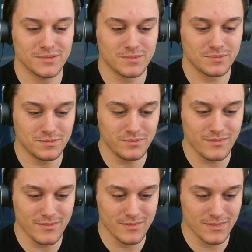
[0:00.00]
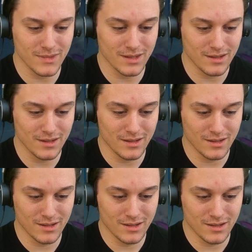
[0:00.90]

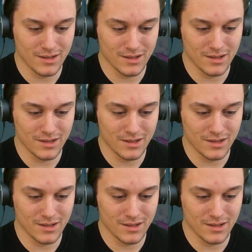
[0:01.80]
(silence)